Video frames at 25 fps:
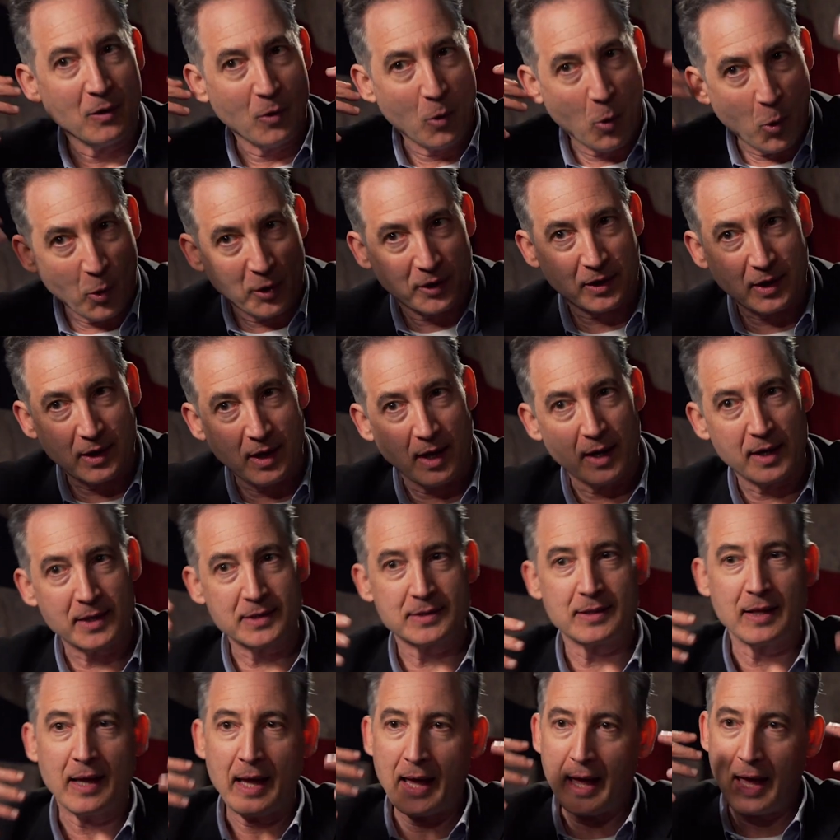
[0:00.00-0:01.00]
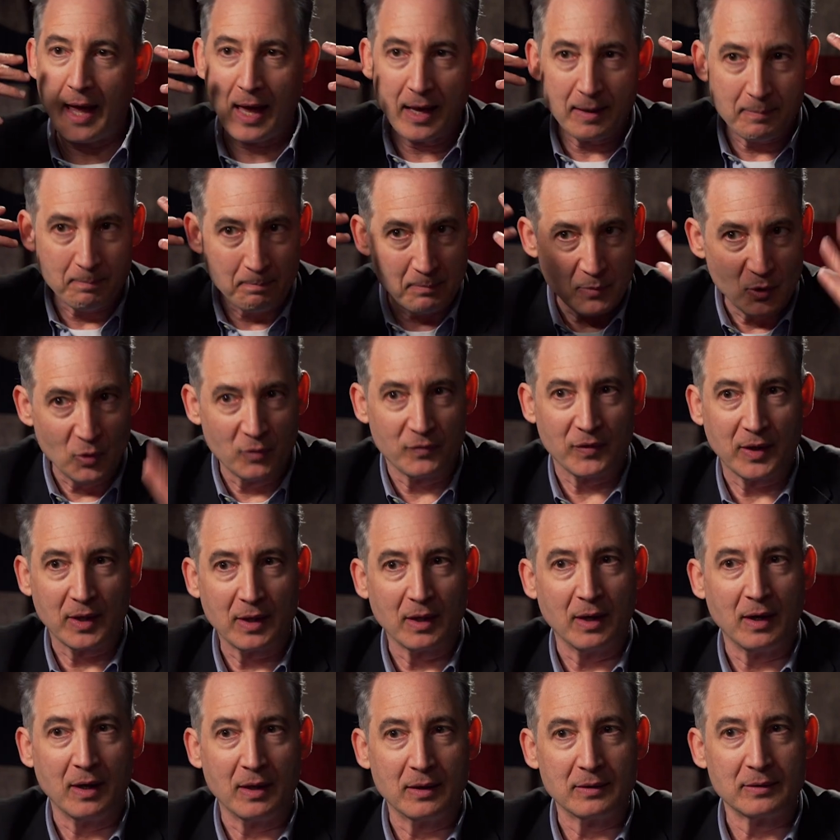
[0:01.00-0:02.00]
organized and
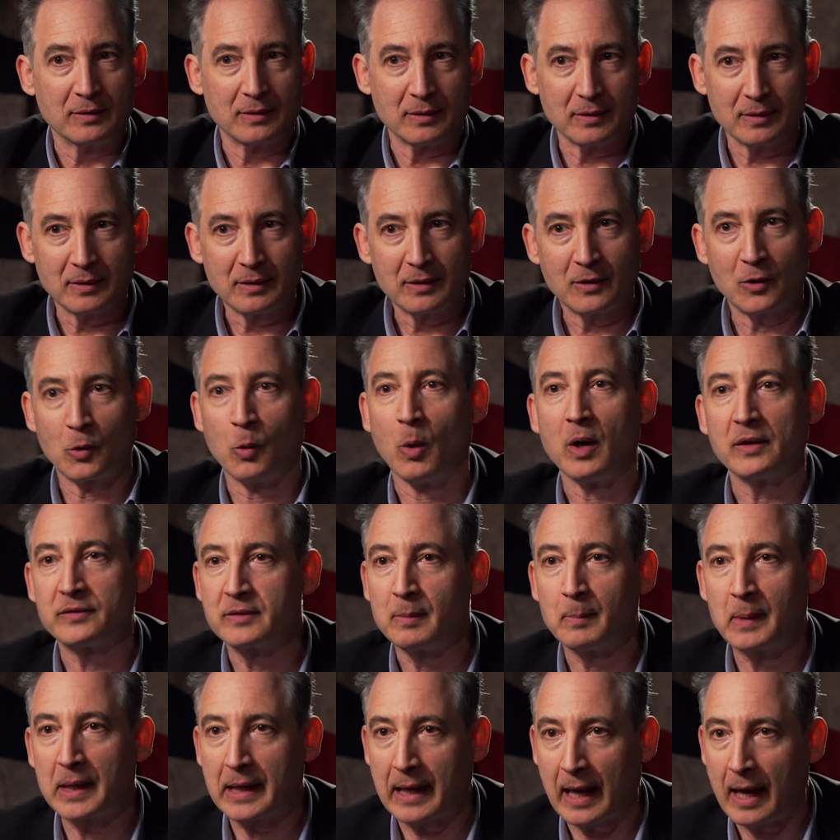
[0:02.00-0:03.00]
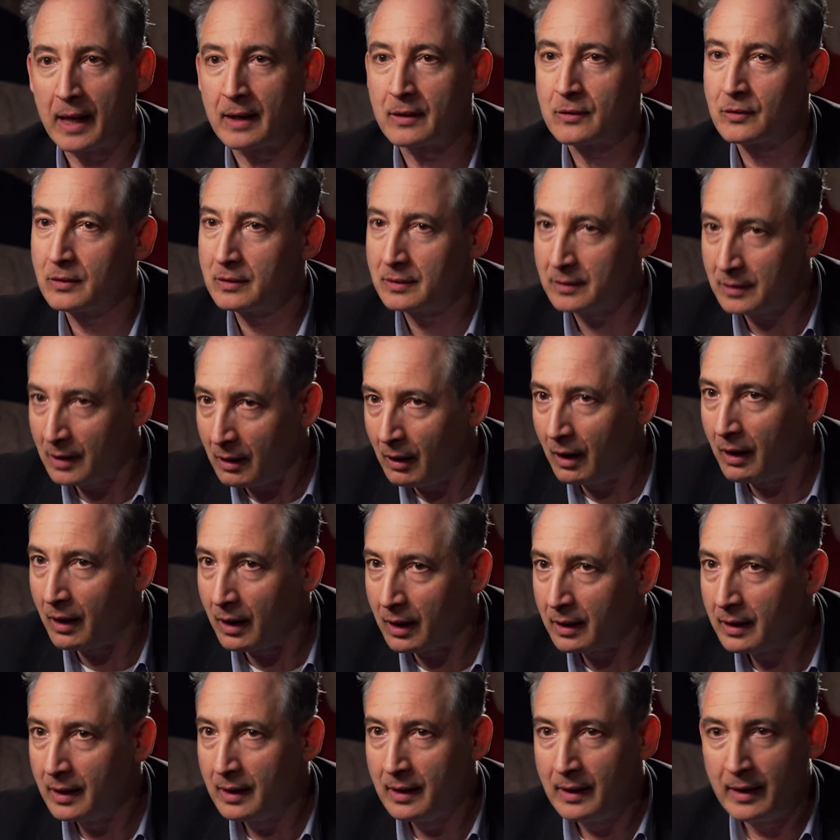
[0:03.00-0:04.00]
moving under quantum mechanical law.